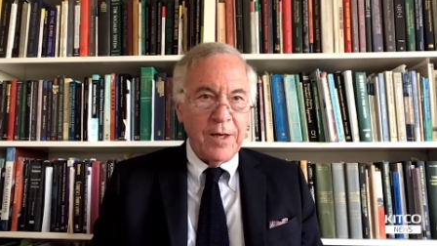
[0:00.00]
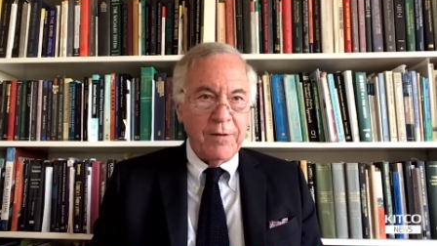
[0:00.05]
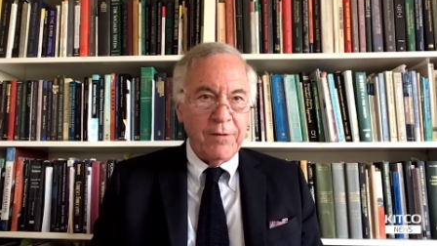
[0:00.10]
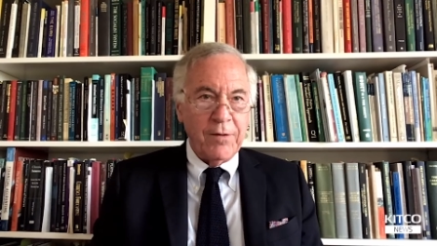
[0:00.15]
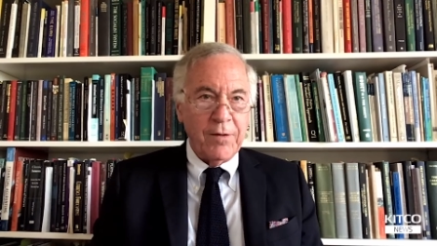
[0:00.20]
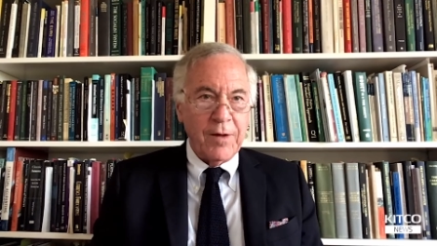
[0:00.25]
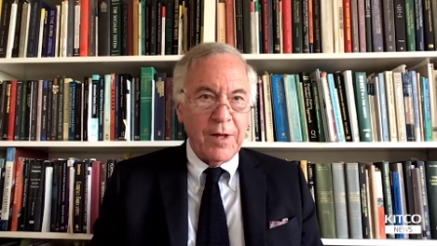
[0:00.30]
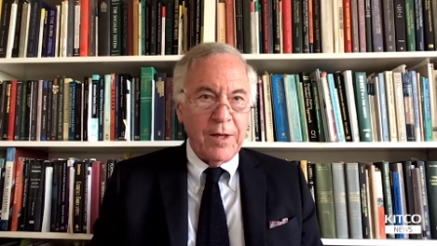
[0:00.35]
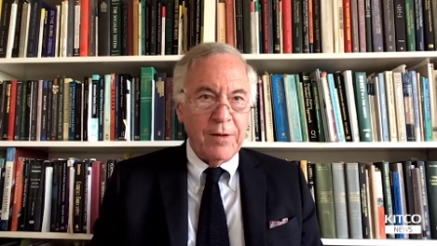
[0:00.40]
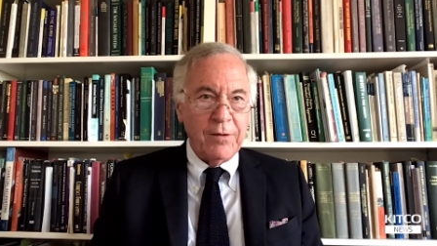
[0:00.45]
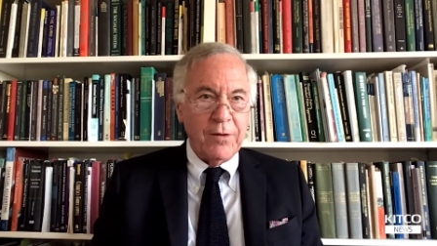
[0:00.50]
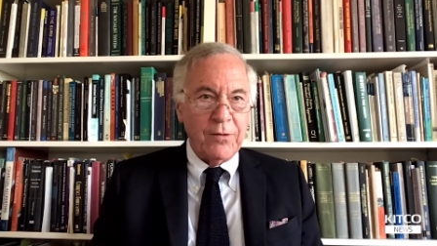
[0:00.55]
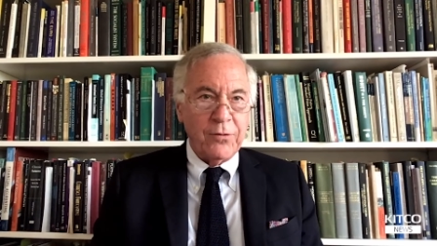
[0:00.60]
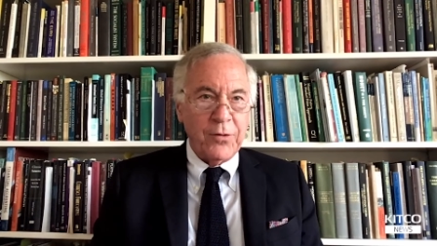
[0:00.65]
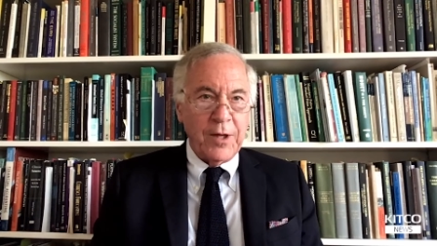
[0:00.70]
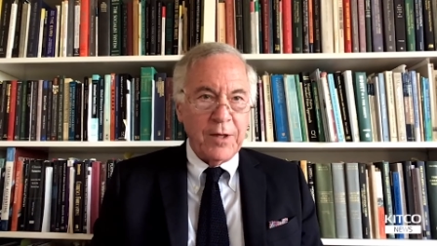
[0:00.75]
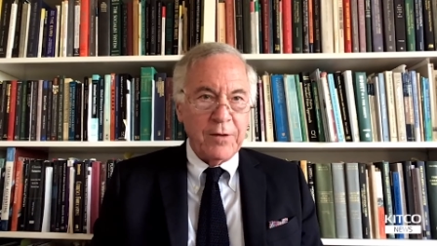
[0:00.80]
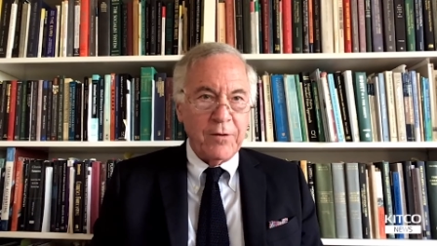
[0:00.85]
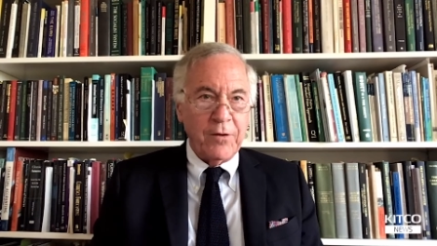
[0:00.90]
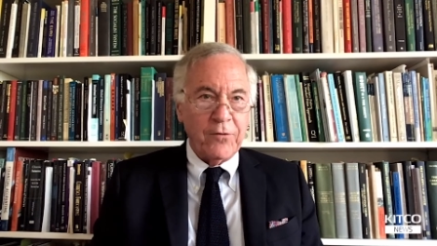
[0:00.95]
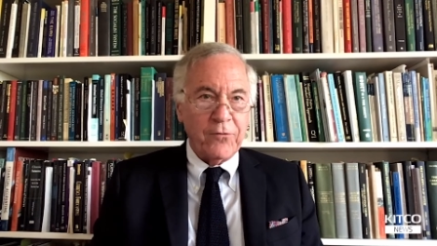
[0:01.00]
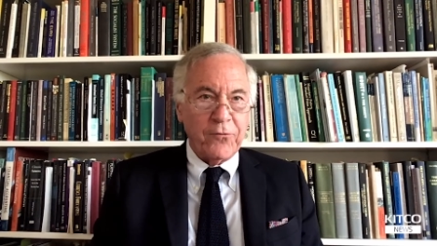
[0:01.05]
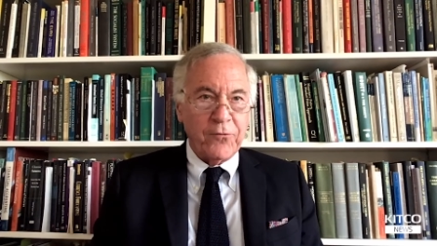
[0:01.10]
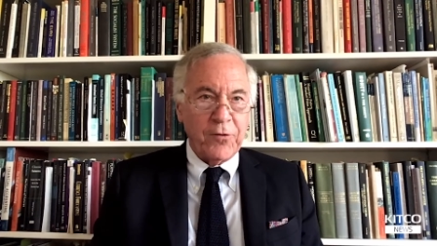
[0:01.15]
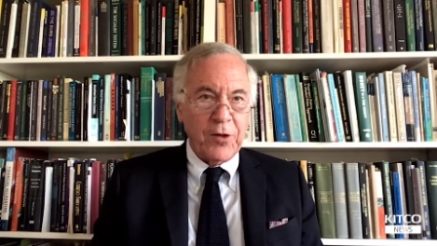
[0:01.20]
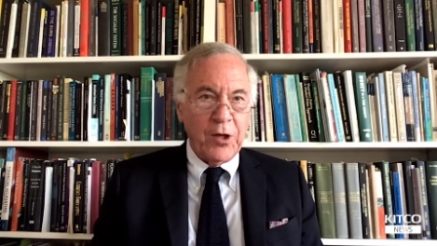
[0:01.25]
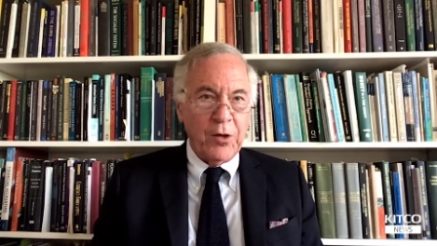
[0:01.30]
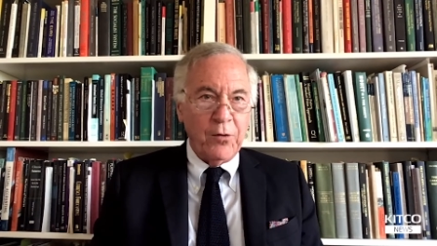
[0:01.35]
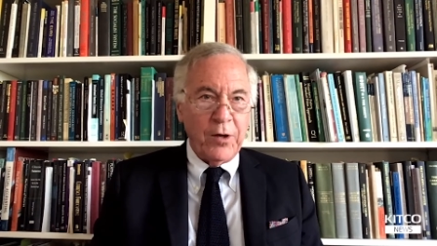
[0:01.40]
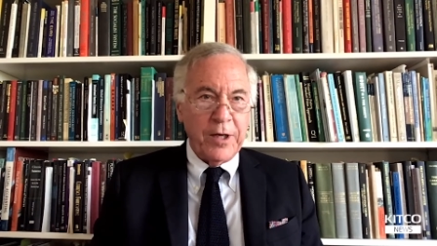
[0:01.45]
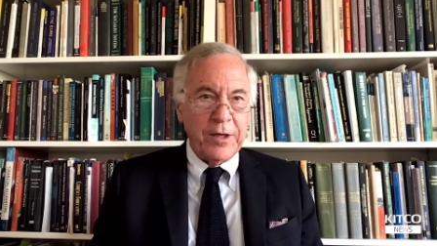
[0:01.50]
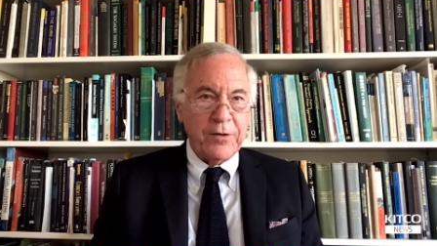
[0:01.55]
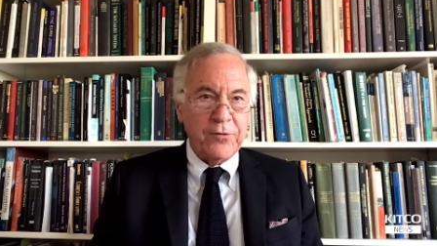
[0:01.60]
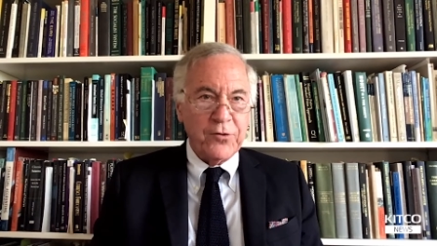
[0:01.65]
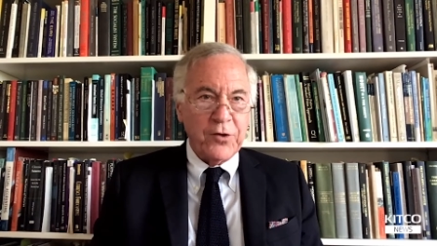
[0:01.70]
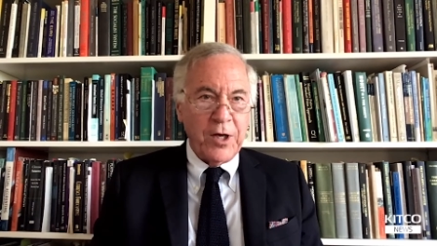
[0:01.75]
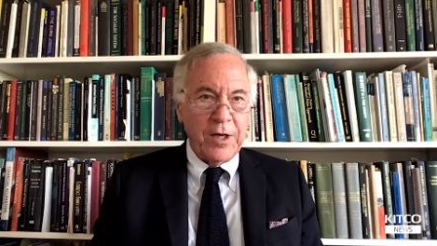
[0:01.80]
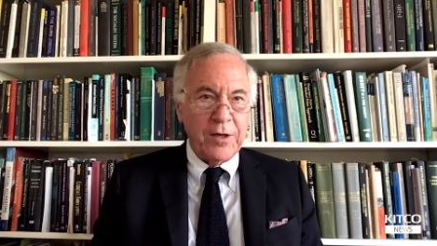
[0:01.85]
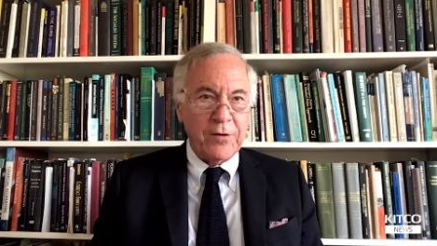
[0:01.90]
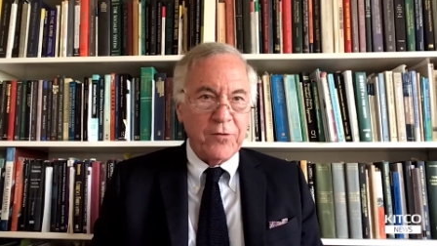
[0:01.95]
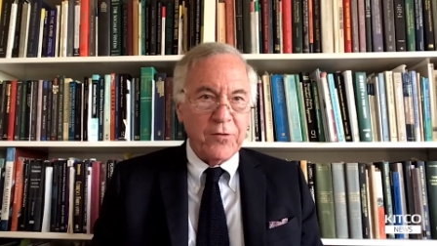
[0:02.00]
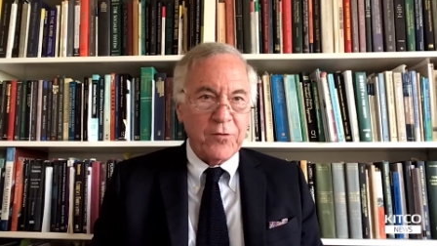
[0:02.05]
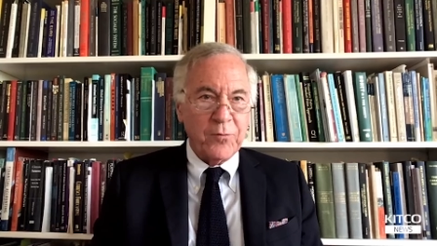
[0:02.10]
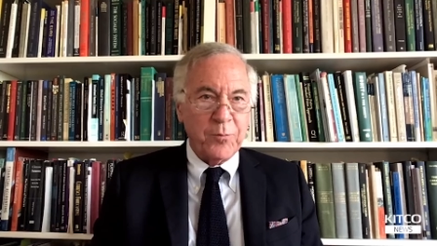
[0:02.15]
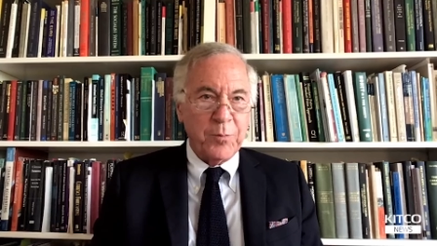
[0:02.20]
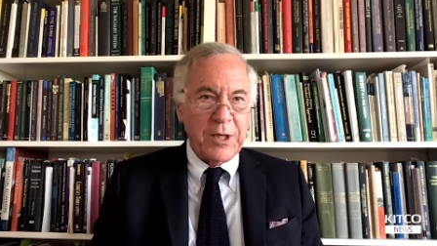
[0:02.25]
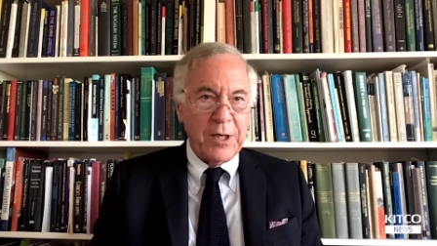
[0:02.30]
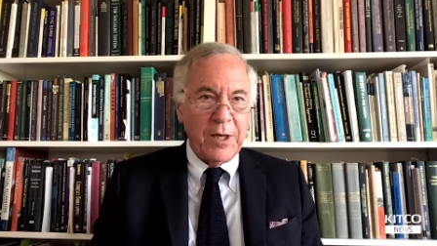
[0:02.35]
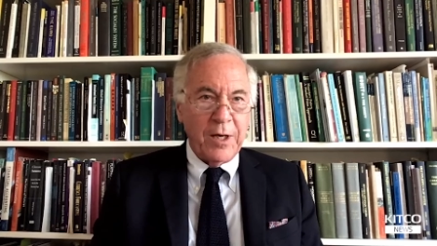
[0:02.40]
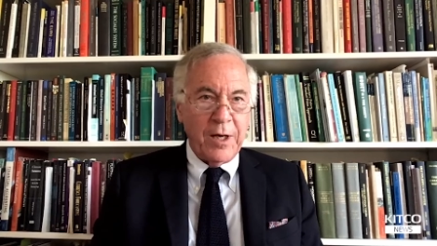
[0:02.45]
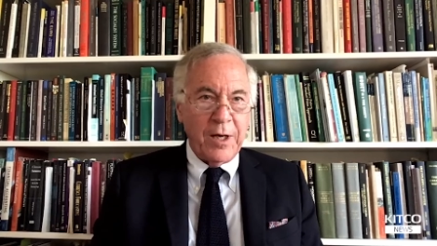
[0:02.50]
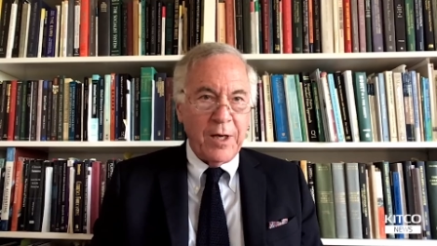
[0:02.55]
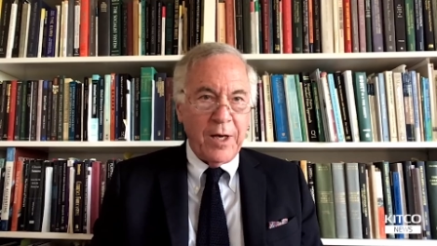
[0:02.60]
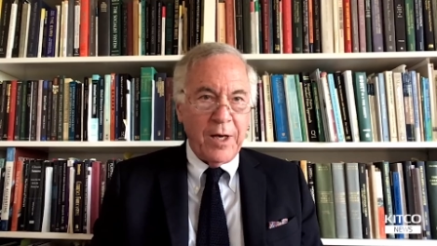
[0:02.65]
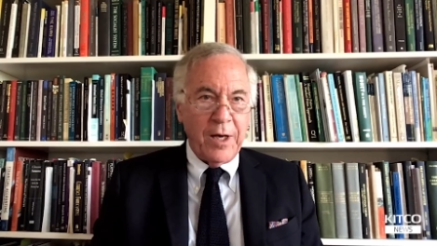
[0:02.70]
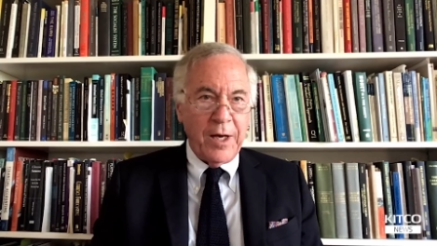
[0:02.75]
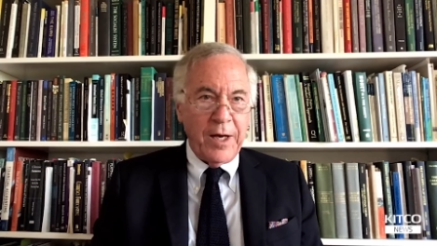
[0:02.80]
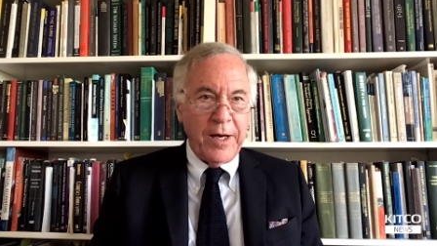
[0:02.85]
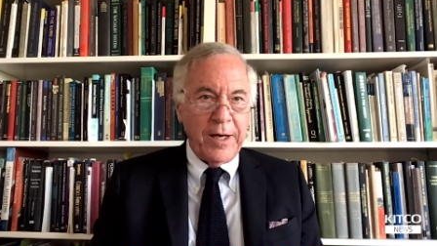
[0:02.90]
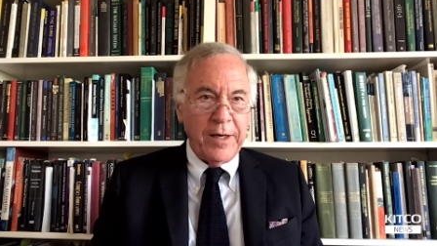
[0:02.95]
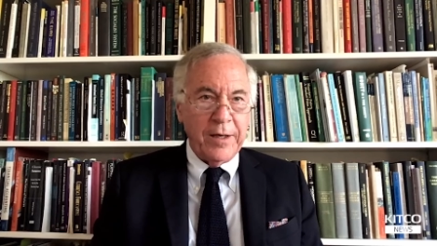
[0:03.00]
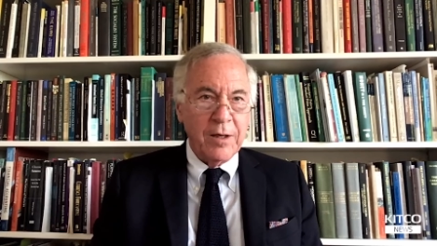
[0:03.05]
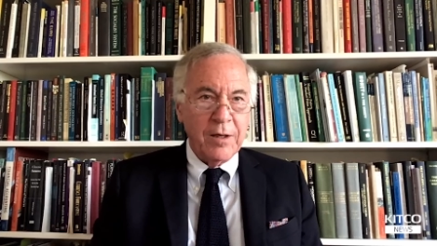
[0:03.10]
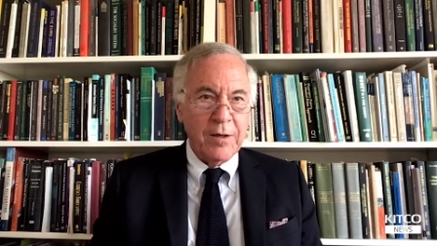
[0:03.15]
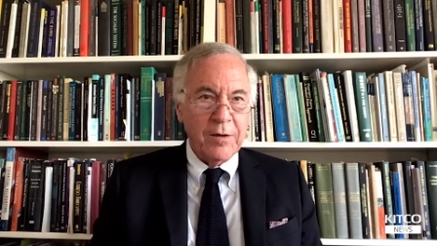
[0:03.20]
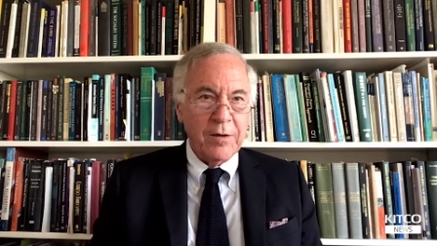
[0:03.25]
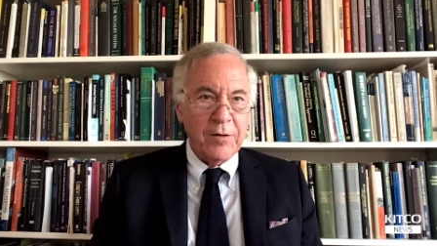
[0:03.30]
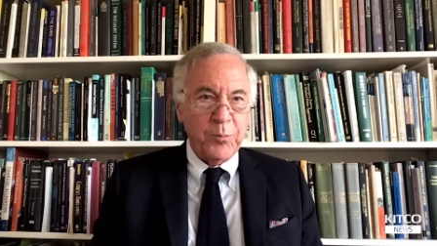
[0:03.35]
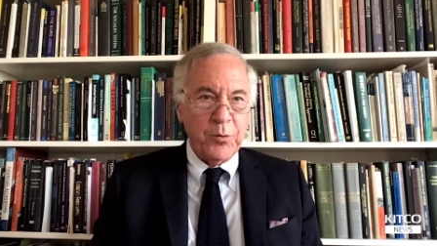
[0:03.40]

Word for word: and the thing that slowly changes behind